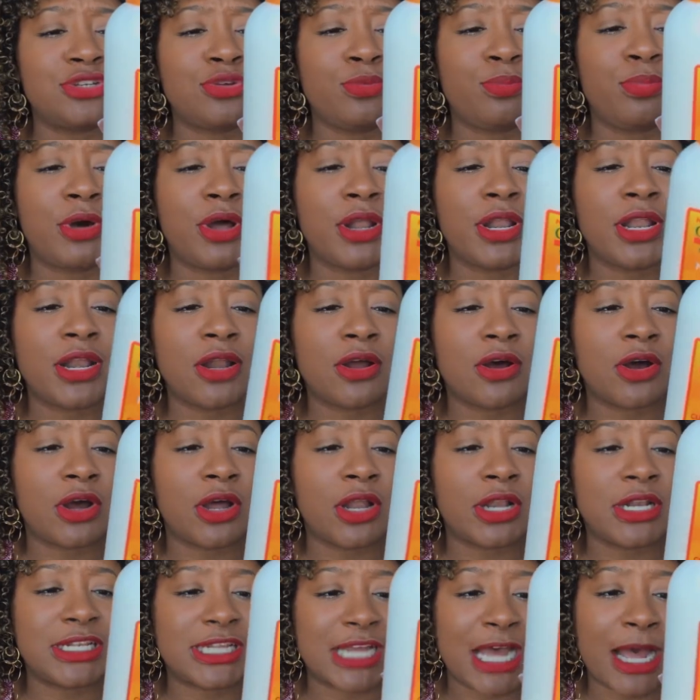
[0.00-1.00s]
You put it
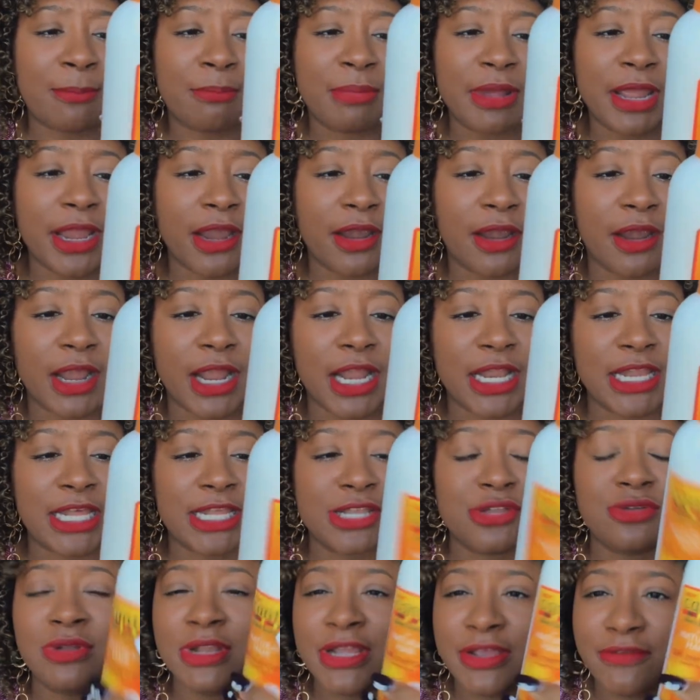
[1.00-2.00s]
on damp hair and
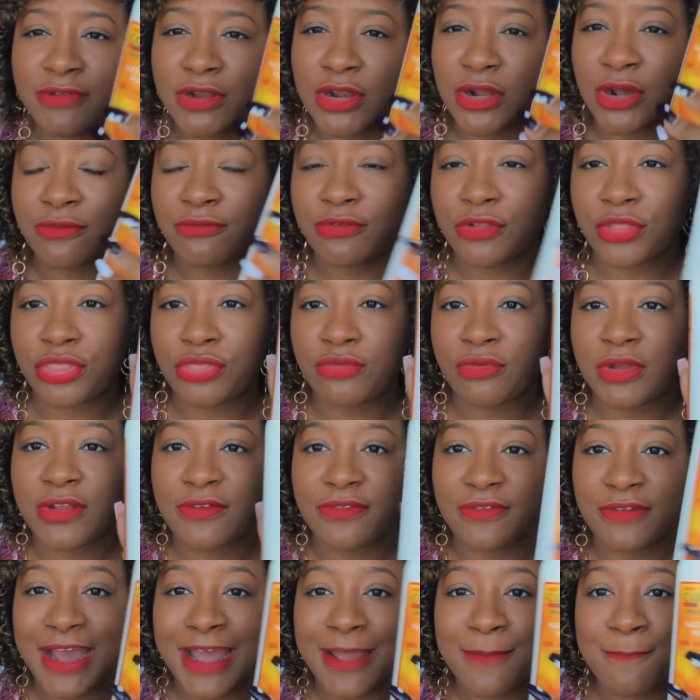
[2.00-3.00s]
then you leave it on for 3
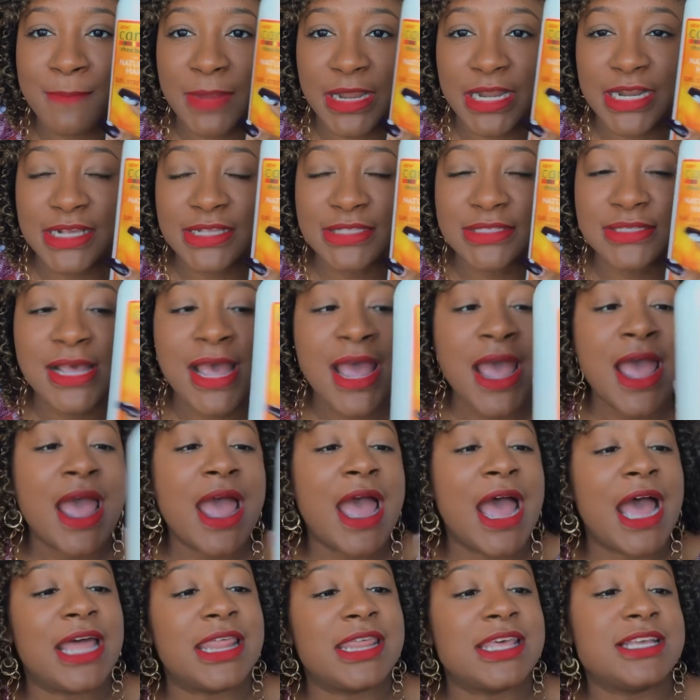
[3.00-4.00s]
to 5 minutes.
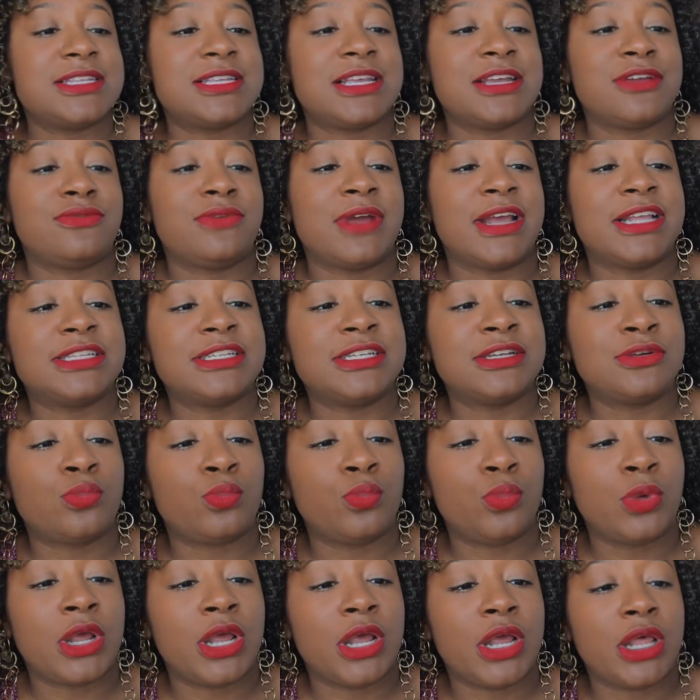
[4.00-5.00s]
And they say rinse
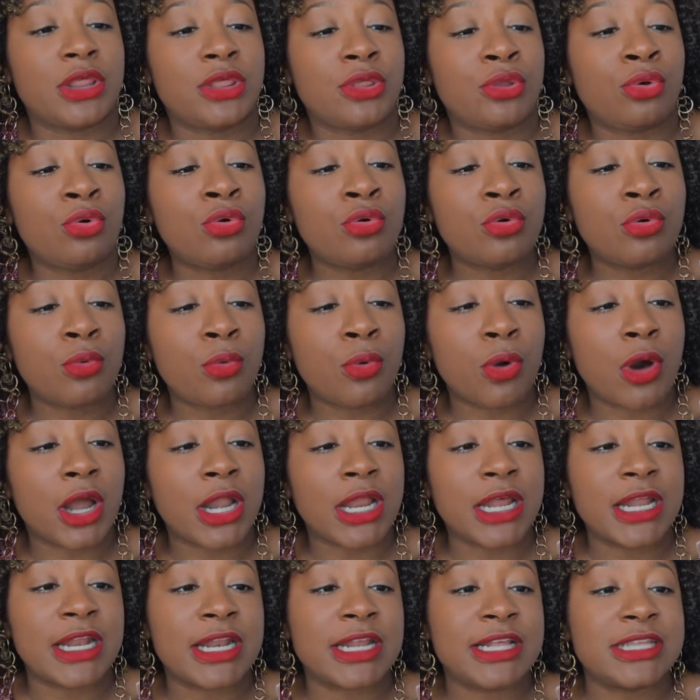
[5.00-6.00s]
it with cool
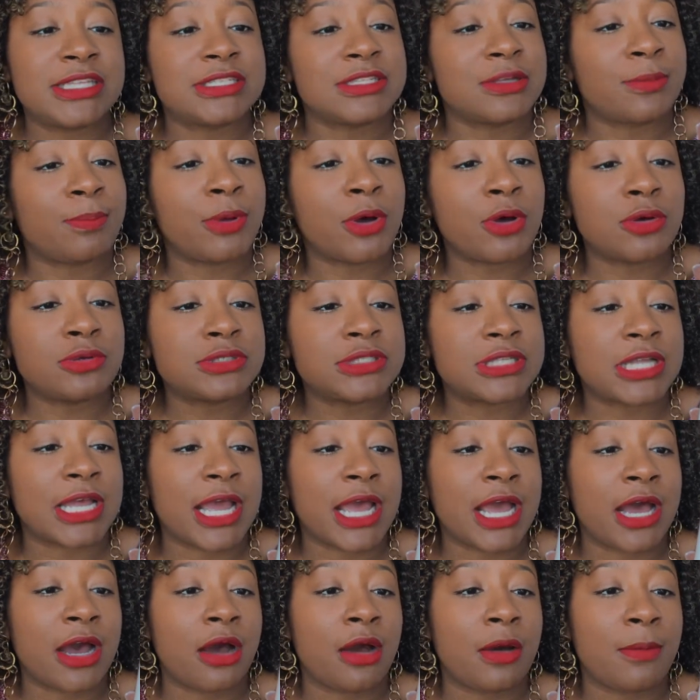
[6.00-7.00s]
water, and it's supposed to
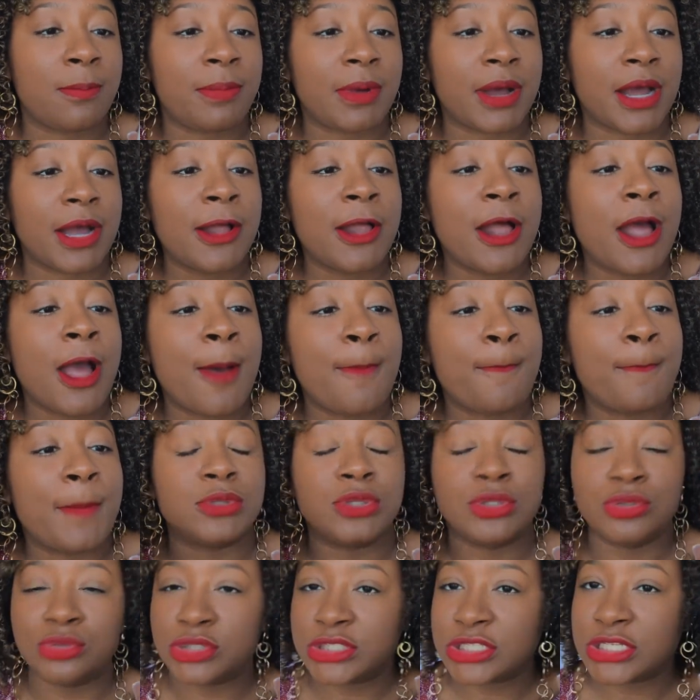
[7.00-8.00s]
help
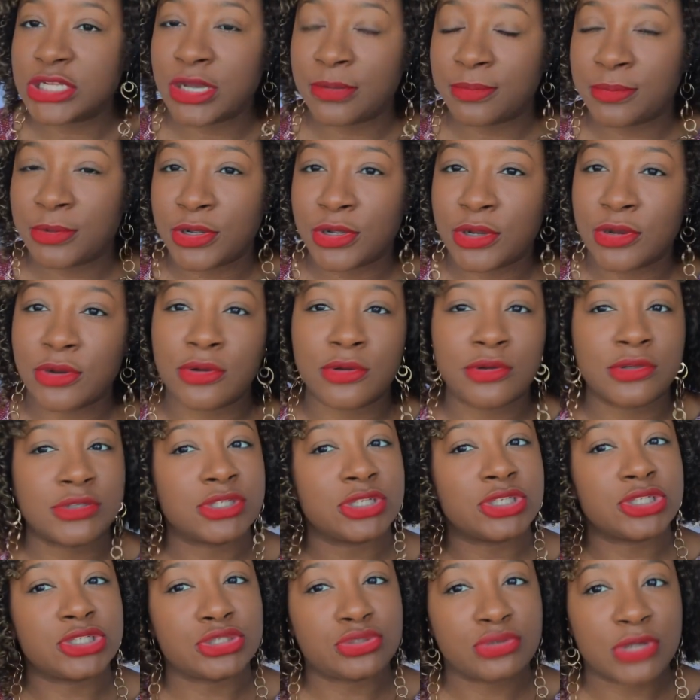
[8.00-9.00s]
loosen up your curls
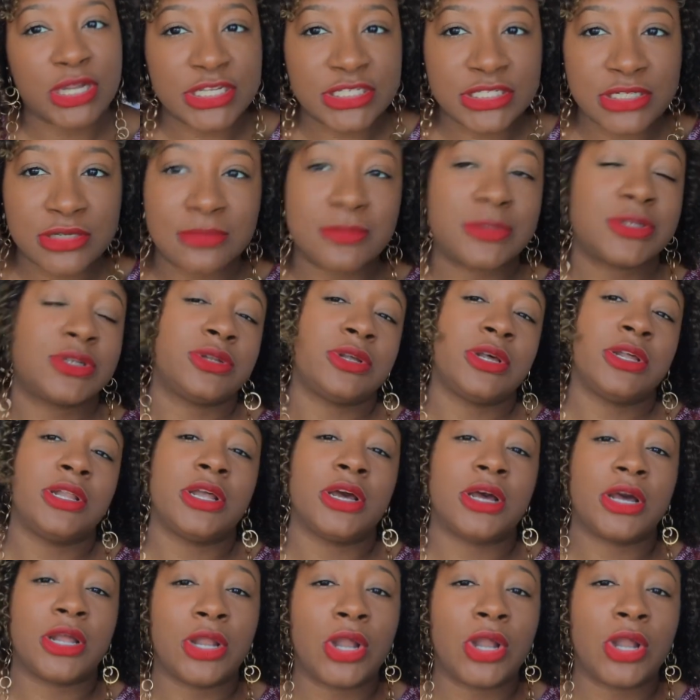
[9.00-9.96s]
and stretch them so they look